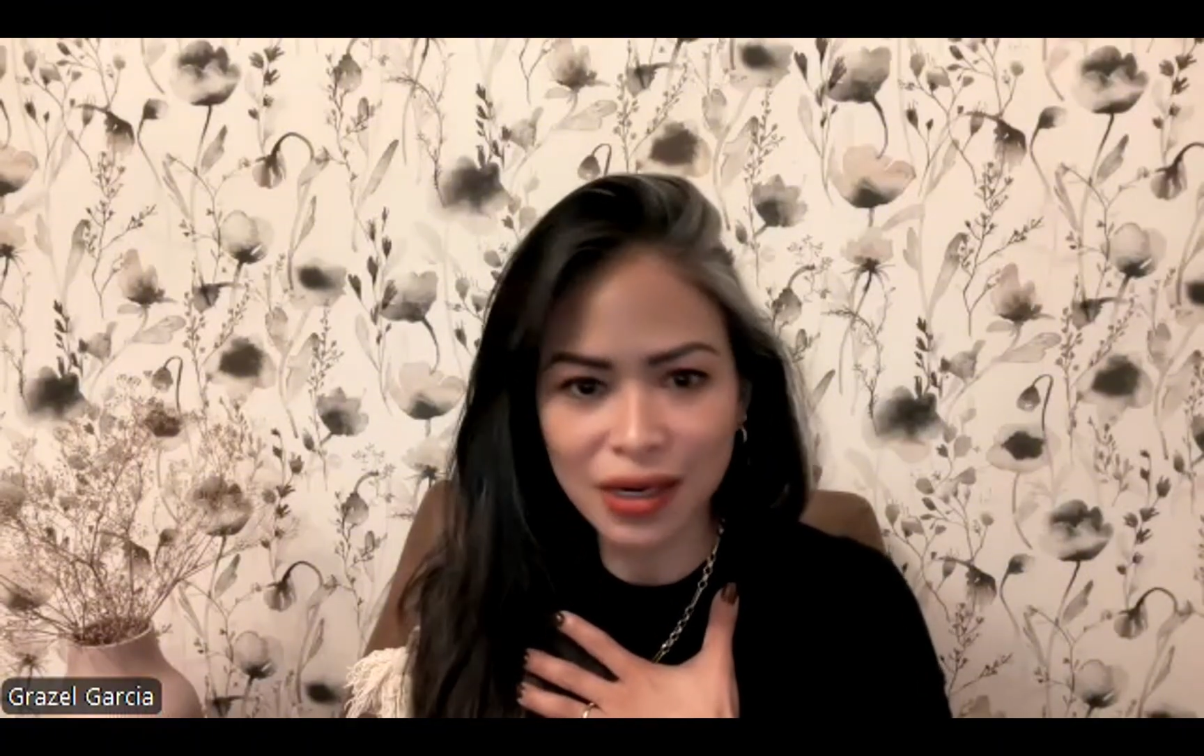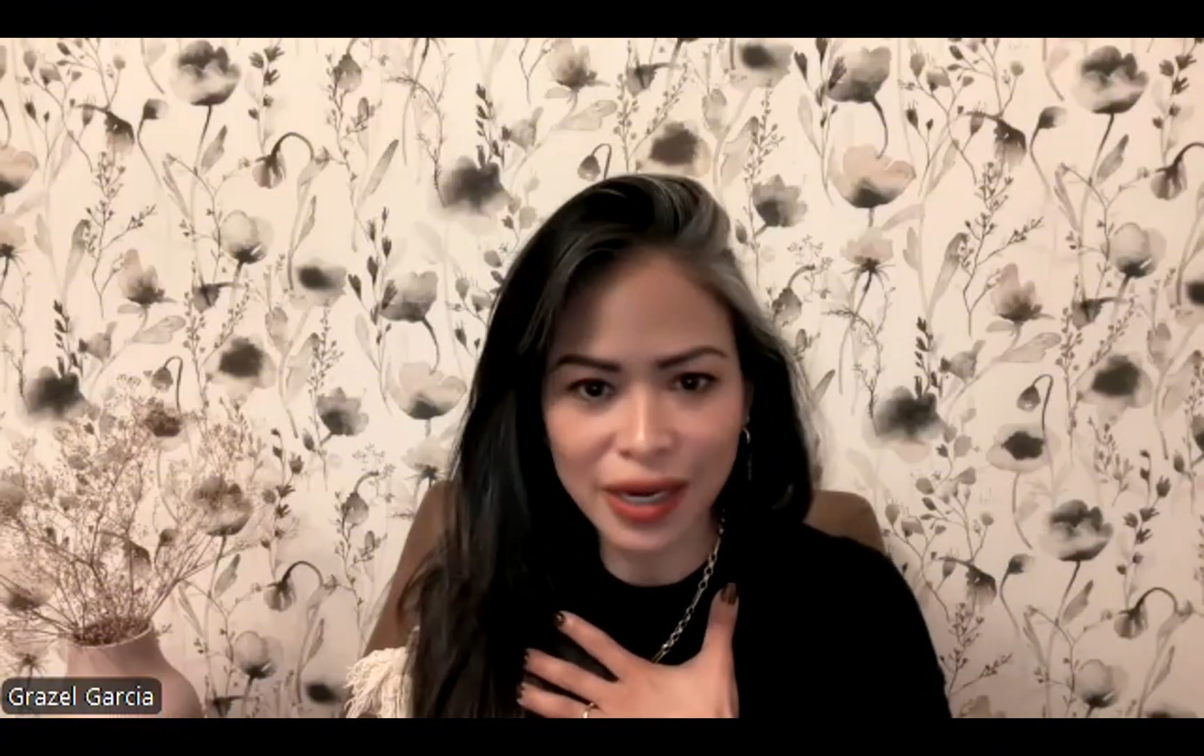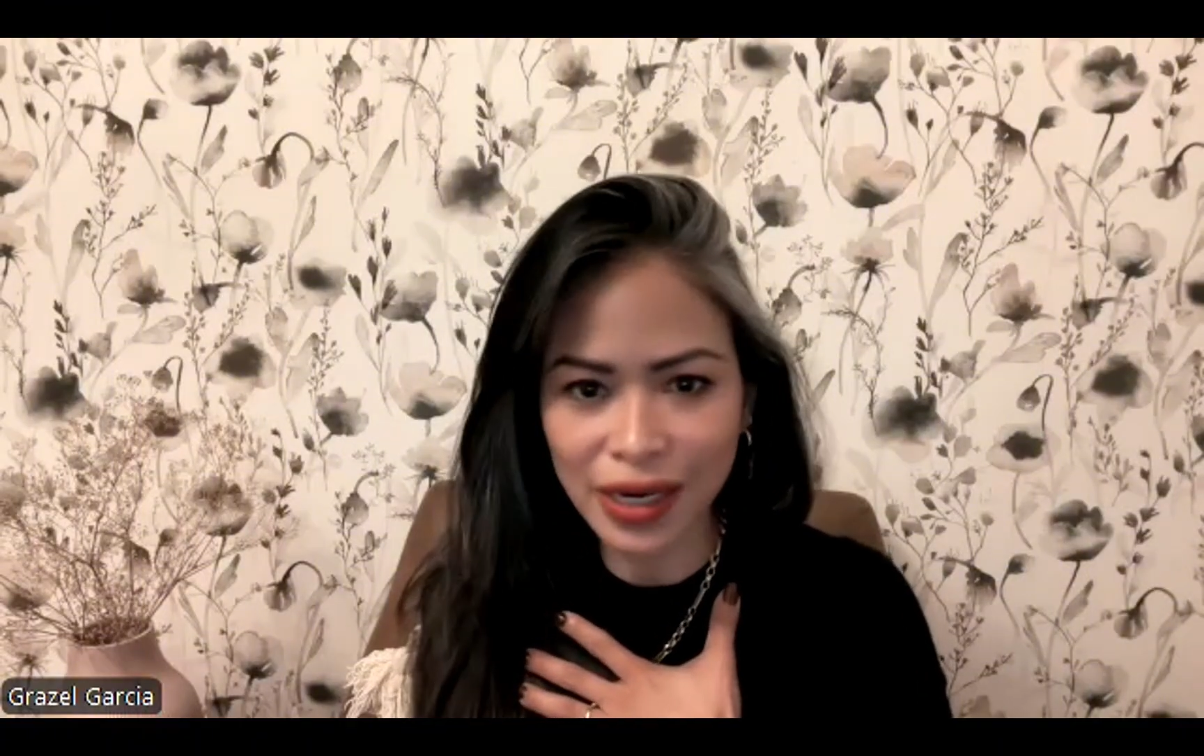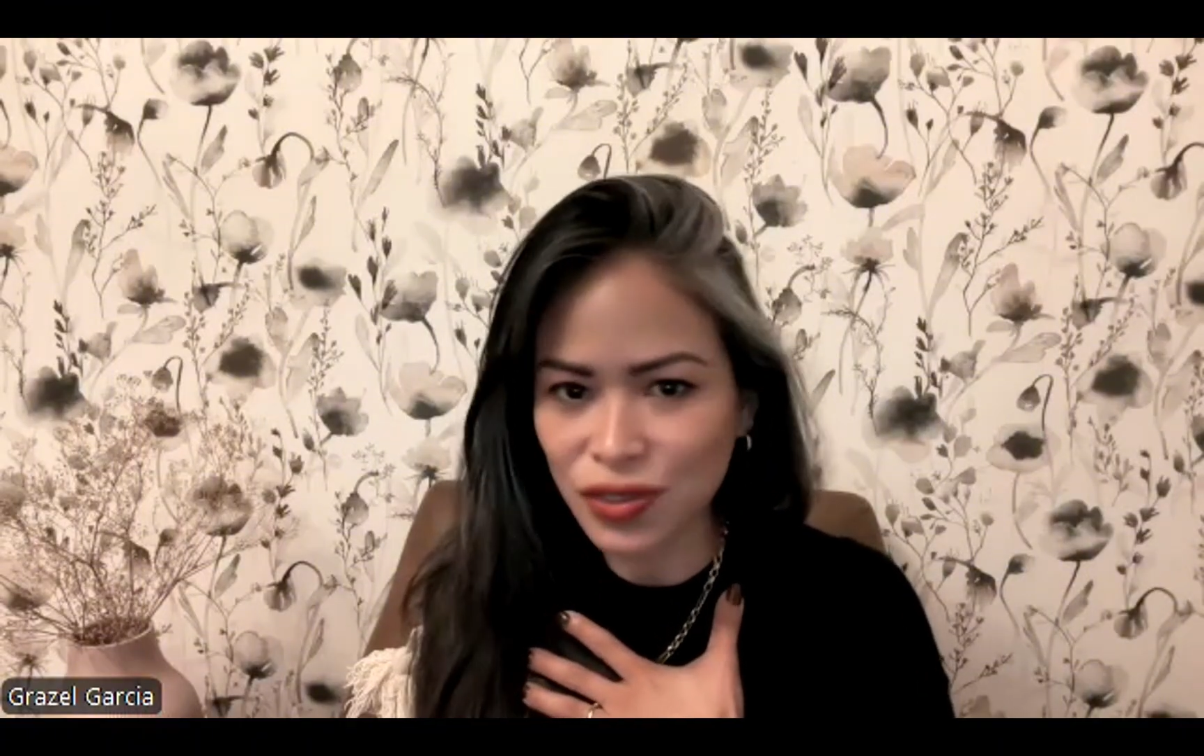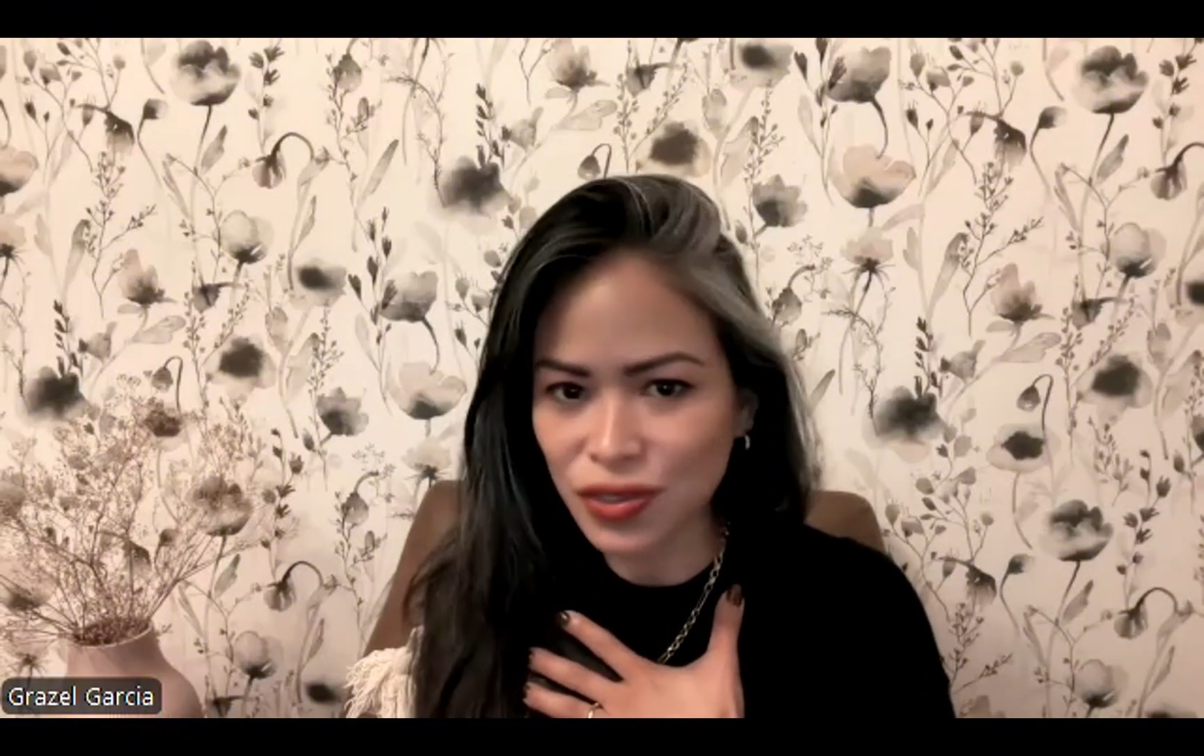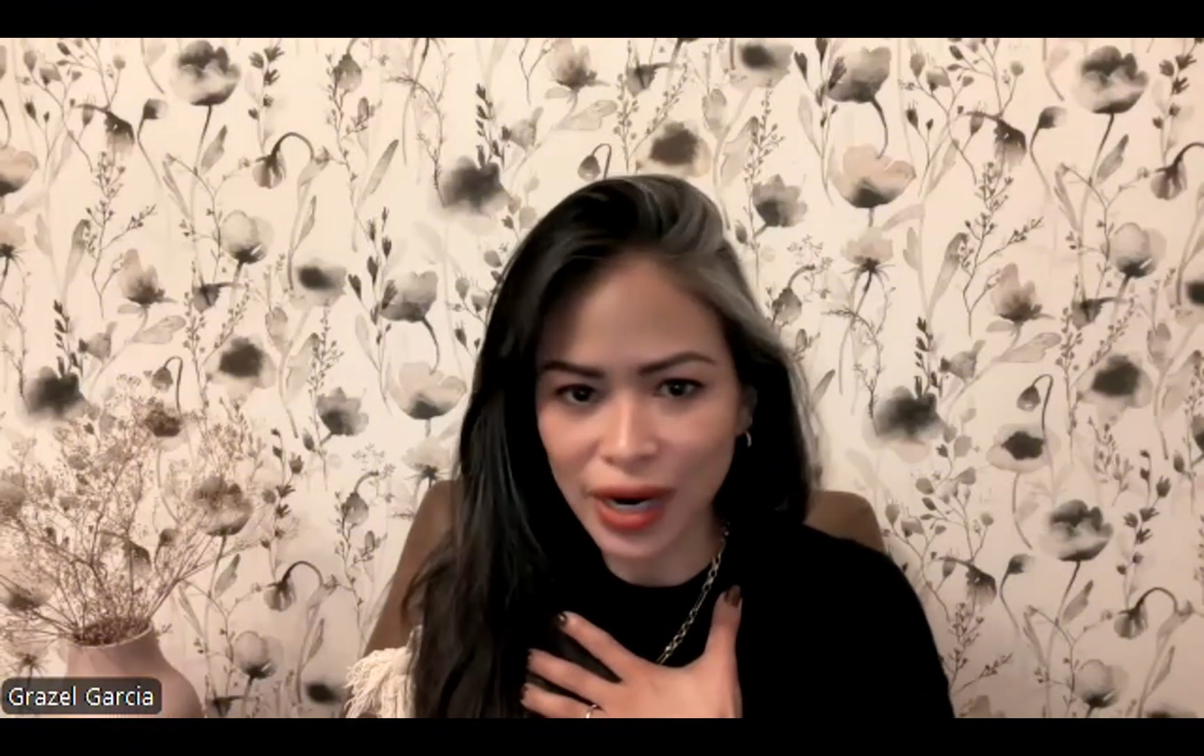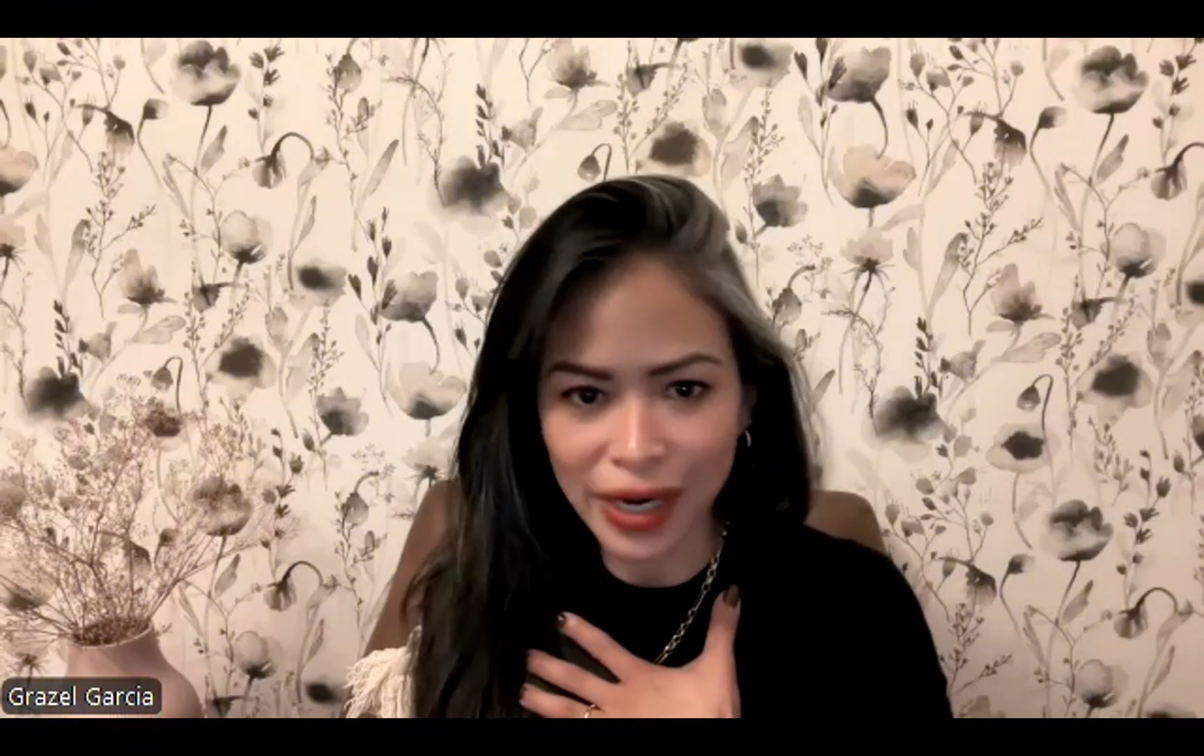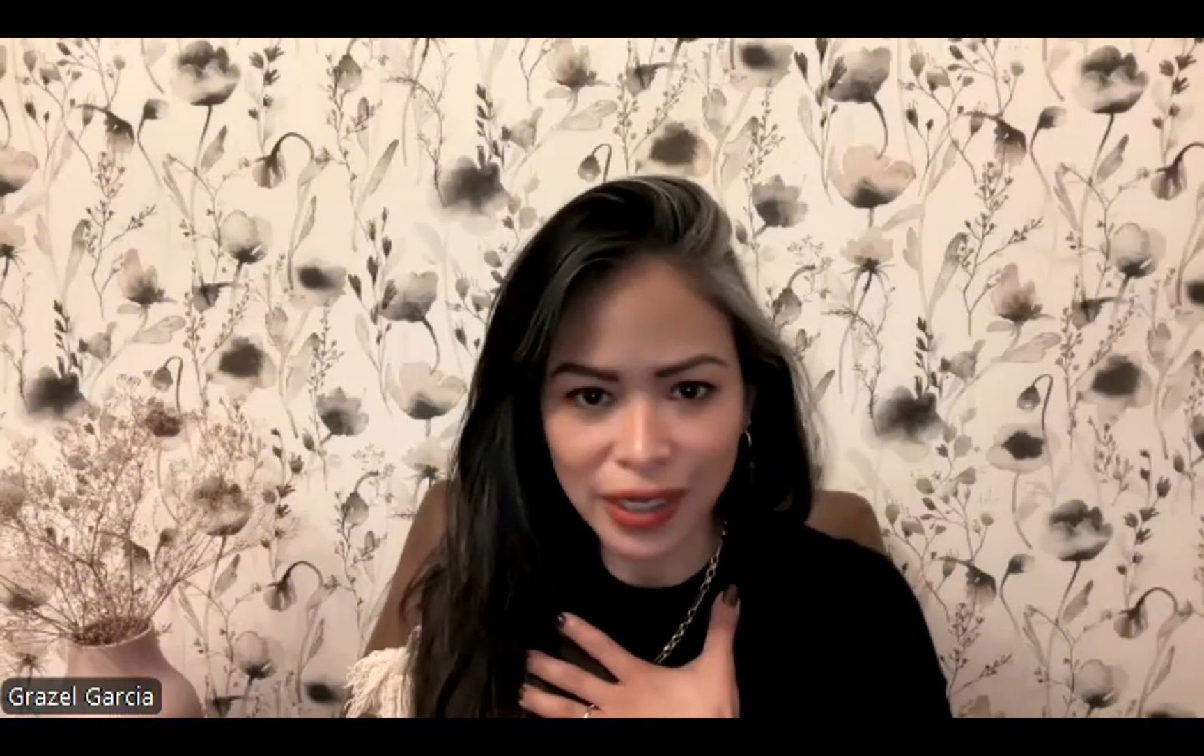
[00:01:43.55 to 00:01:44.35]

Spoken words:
an answer I